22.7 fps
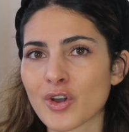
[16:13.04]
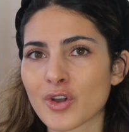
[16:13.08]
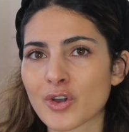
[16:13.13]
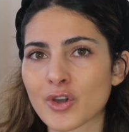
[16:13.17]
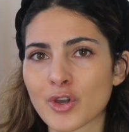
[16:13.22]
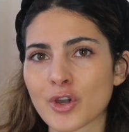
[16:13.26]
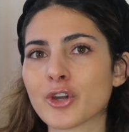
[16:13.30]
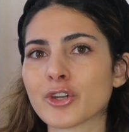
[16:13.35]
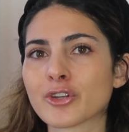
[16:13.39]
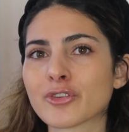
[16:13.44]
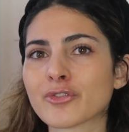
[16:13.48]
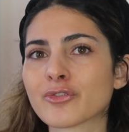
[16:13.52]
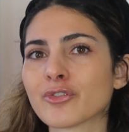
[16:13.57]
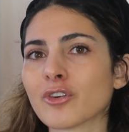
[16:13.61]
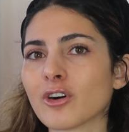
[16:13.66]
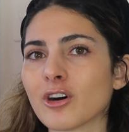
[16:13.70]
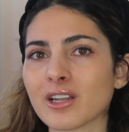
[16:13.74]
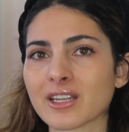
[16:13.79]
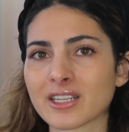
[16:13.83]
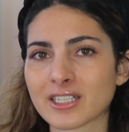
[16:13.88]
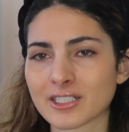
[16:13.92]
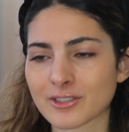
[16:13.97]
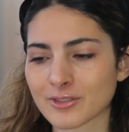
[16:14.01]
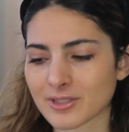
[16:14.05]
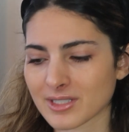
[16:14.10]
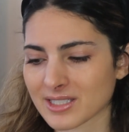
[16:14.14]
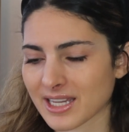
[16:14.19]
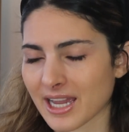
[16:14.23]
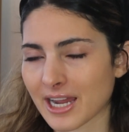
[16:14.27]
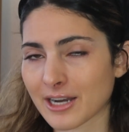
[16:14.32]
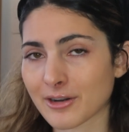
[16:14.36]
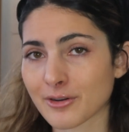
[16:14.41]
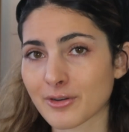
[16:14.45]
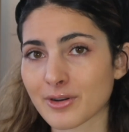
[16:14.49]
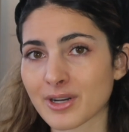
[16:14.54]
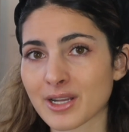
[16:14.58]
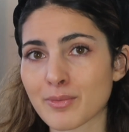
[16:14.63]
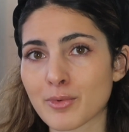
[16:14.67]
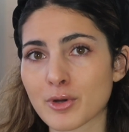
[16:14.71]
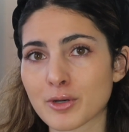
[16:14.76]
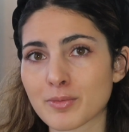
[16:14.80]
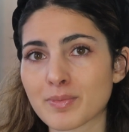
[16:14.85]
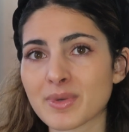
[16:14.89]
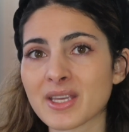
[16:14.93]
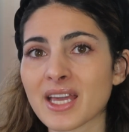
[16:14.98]
could fall into this category
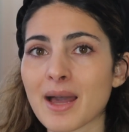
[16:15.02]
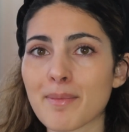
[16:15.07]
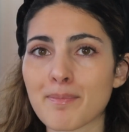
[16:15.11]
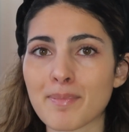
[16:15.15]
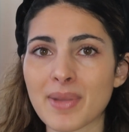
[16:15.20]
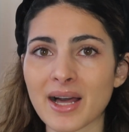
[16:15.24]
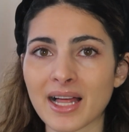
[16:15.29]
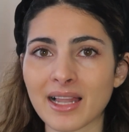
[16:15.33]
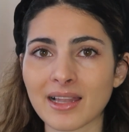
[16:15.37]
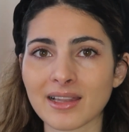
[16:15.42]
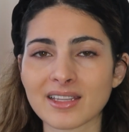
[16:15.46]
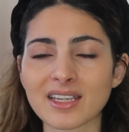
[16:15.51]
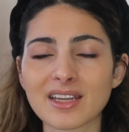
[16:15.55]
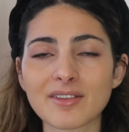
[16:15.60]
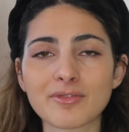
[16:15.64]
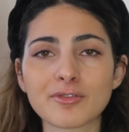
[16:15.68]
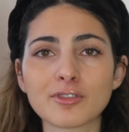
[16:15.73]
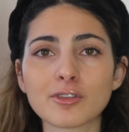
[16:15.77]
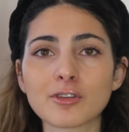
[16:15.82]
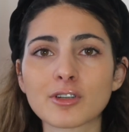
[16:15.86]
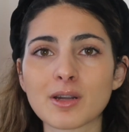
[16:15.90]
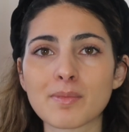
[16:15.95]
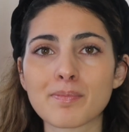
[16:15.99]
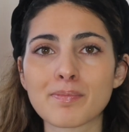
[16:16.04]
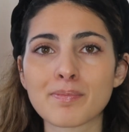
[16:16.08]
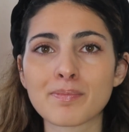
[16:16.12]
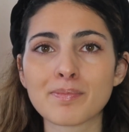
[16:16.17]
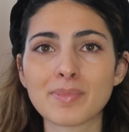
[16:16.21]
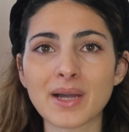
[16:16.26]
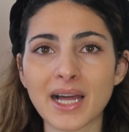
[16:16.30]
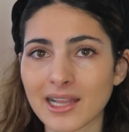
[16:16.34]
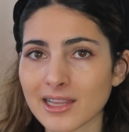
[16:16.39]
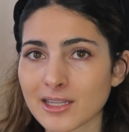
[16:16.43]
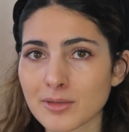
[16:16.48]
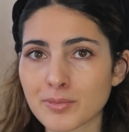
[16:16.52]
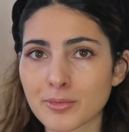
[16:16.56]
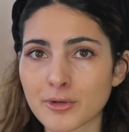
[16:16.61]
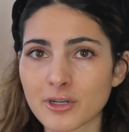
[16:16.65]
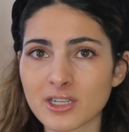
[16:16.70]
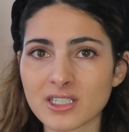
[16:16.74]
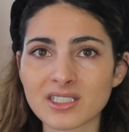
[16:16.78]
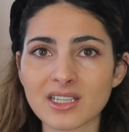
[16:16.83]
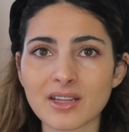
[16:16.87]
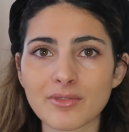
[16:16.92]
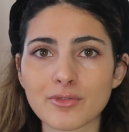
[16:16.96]
would be a belt. If you're a belt
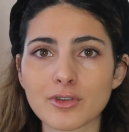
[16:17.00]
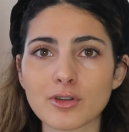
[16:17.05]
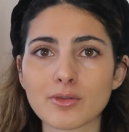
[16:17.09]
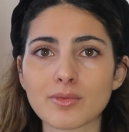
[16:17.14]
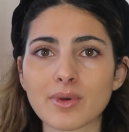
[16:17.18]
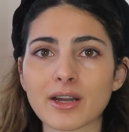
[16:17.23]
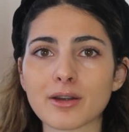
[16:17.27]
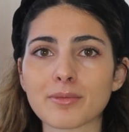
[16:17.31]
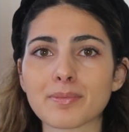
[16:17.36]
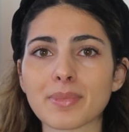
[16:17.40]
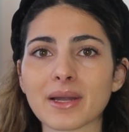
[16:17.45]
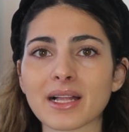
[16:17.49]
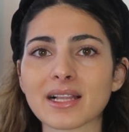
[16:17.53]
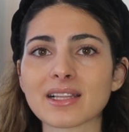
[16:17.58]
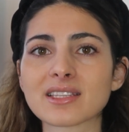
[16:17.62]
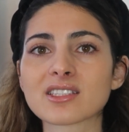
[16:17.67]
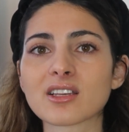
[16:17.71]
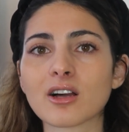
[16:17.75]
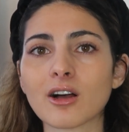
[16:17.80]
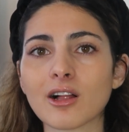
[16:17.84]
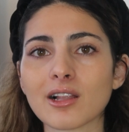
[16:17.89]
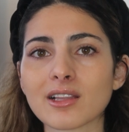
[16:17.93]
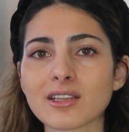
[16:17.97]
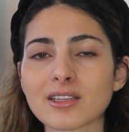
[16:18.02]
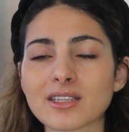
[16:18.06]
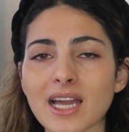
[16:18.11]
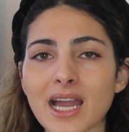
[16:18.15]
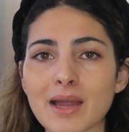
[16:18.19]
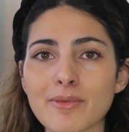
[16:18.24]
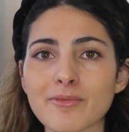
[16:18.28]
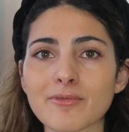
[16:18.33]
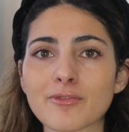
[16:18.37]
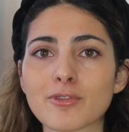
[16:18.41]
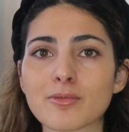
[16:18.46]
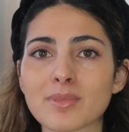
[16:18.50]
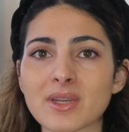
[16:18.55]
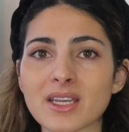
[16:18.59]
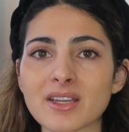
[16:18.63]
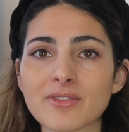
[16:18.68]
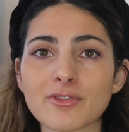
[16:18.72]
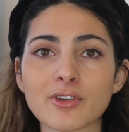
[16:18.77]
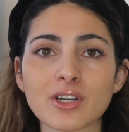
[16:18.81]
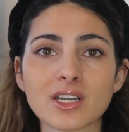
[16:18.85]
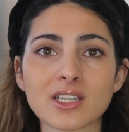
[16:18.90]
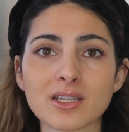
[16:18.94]
person, if you wear belts all the time, for me
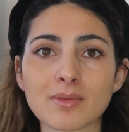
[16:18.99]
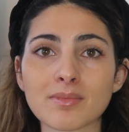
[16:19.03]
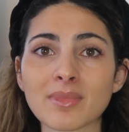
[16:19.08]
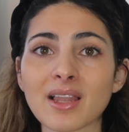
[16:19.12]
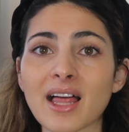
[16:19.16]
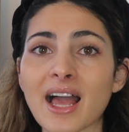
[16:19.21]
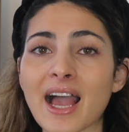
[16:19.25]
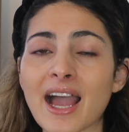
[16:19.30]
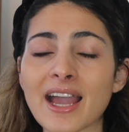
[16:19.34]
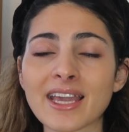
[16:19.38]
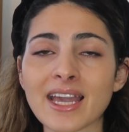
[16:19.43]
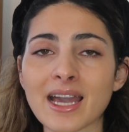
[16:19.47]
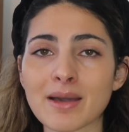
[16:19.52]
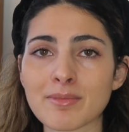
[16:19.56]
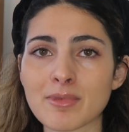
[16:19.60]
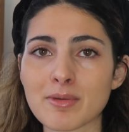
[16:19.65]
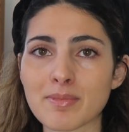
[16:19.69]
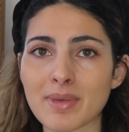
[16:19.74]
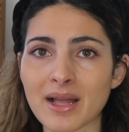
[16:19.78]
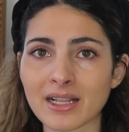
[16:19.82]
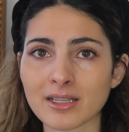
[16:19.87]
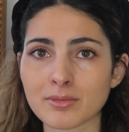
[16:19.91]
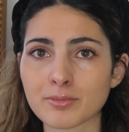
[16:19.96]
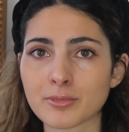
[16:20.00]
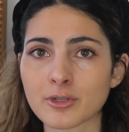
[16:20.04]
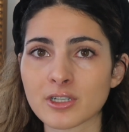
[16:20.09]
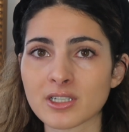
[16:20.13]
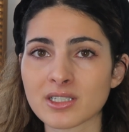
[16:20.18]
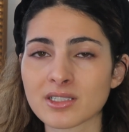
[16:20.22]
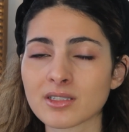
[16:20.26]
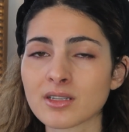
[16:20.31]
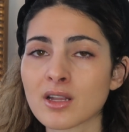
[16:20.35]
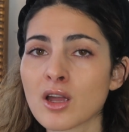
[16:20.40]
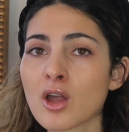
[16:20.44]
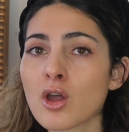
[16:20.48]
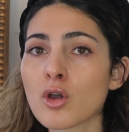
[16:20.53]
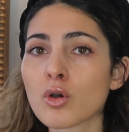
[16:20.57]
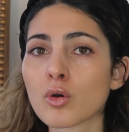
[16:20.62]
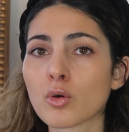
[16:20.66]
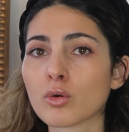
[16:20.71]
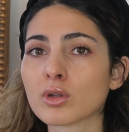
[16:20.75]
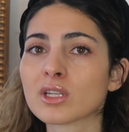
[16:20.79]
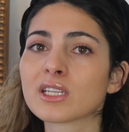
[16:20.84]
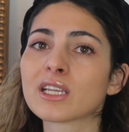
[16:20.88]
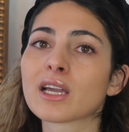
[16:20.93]
for example, I am a belt person,
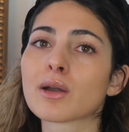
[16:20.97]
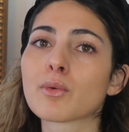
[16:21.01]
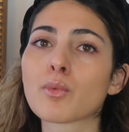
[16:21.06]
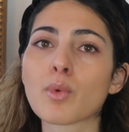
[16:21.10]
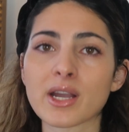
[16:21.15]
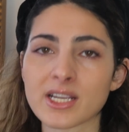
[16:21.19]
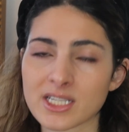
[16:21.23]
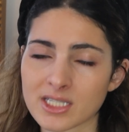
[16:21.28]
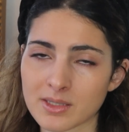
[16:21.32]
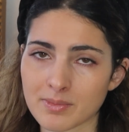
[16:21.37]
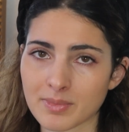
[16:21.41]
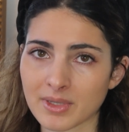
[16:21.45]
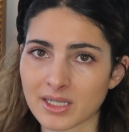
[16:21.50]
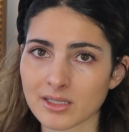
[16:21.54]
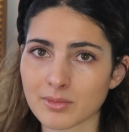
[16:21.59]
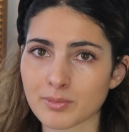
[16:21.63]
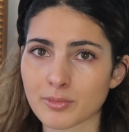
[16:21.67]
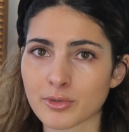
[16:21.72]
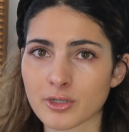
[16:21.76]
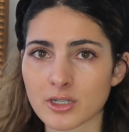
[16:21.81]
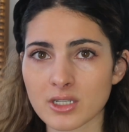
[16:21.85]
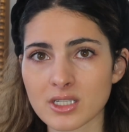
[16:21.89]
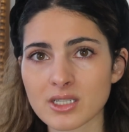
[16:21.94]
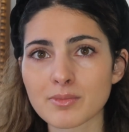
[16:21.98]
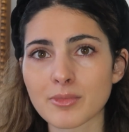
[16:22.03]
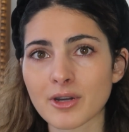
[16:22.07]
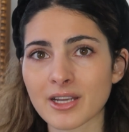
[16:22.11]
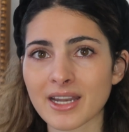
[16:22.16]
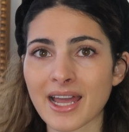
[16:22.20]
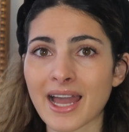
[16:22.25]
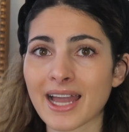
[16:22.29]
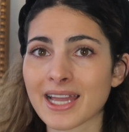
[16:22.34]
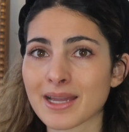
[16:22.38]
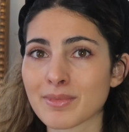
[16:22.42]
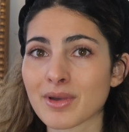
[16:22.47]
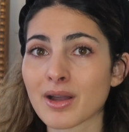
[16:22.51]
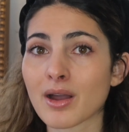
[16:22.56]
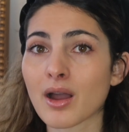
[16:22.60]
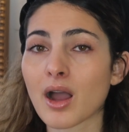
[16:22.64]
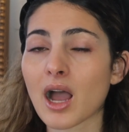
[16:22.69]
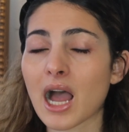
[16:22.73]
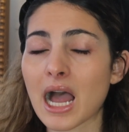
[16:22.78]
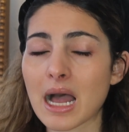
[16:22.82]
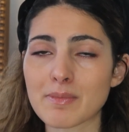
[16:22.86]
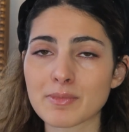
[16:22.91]
only a waist belt person, but I am an
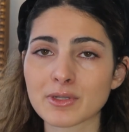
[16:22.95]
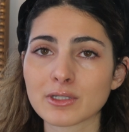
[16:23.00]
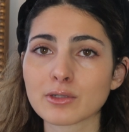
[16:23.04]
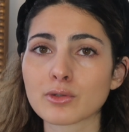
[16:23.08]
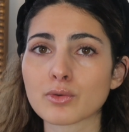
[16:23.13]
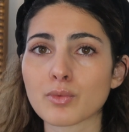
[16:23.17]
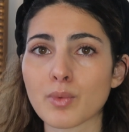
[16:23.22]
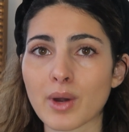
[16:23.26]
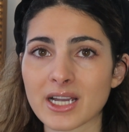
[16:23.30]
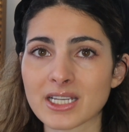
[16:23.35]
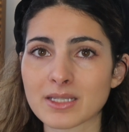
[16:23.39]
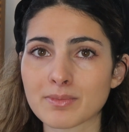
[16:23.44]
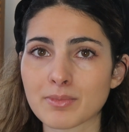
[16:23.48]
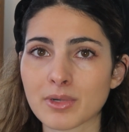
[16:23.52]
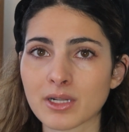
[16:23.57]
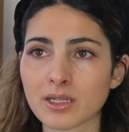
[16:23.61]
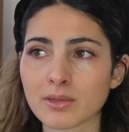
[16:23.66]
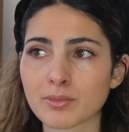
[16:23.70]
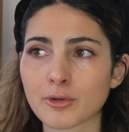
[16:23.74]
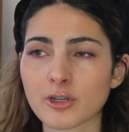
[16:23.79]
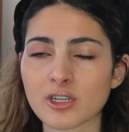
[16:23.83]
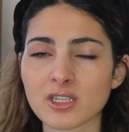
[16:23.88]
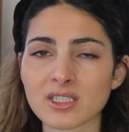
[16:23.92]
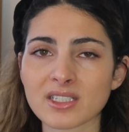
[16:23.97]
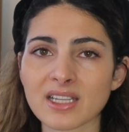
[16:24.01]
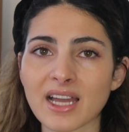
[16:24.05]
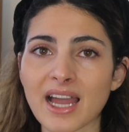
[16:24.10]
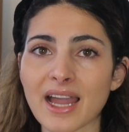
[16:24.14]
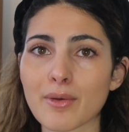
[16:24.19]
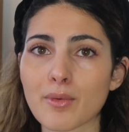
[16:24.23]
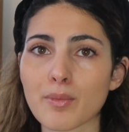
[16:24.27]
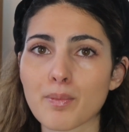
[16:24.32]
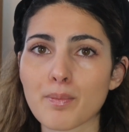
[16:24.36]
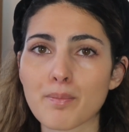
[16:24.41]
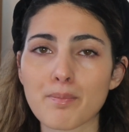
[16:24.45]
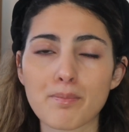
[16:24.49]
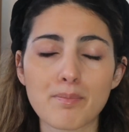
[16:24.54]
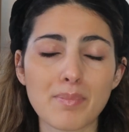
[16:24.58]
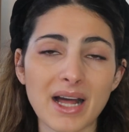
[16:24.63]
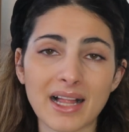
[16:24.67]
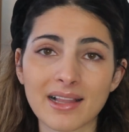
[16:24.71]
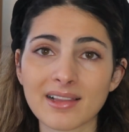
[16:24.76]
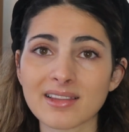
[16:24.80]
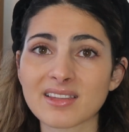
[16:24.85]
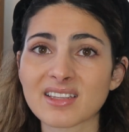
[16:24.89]
absolute waist belt person. I
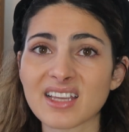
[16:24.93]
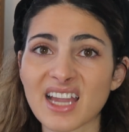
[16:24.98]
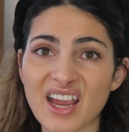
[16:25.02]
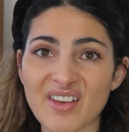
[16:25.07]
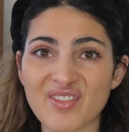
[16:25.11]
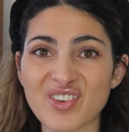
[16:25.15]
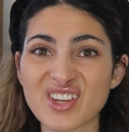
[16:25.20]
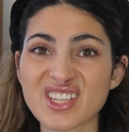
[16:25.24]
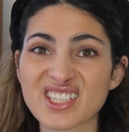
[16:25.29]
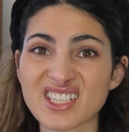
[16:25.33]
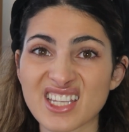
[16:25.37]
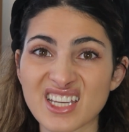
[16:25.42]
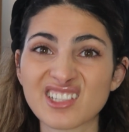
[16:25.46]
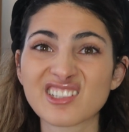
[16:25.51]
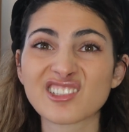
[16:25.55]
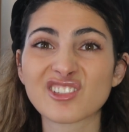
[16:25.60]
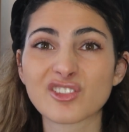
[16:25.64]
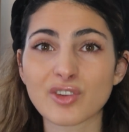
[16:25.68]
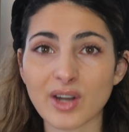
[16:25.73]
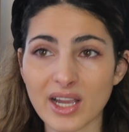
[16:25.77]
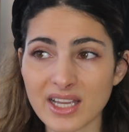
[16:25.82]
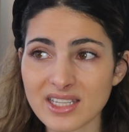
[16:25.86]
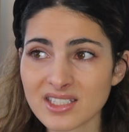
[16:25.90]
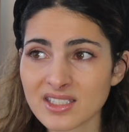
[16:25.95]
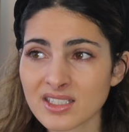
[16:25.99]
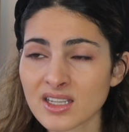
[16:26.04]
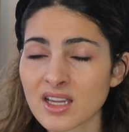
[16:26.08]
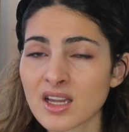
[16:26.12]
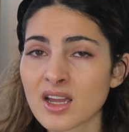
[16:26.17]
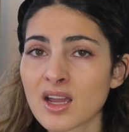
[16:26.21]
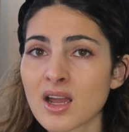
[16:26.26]
belt every single dress